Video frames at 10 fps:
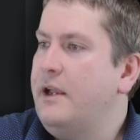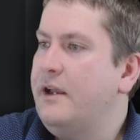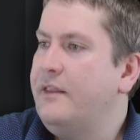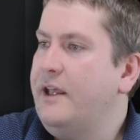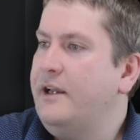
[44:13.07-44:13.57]

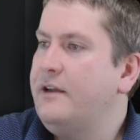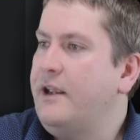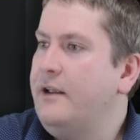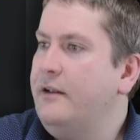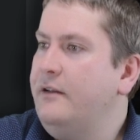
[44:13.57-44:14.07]
and that
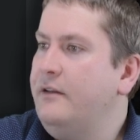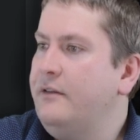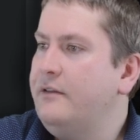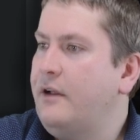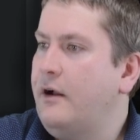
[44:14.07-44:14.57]

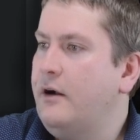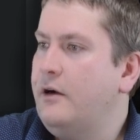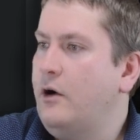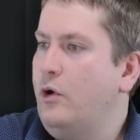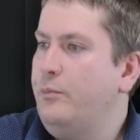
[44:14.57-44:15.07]
is
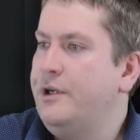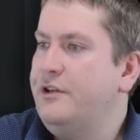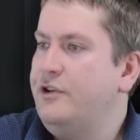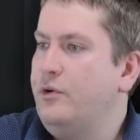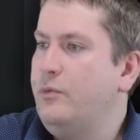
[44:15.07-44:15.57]
our open
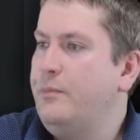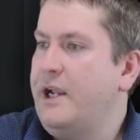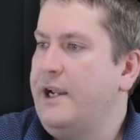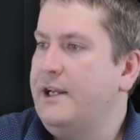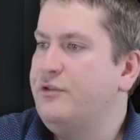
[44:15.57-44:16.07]
to
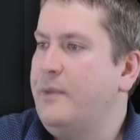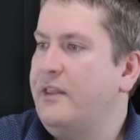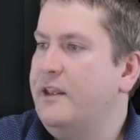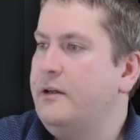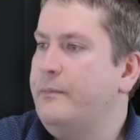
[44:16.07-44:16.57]
page
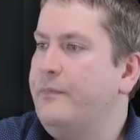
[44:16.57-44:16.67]
method.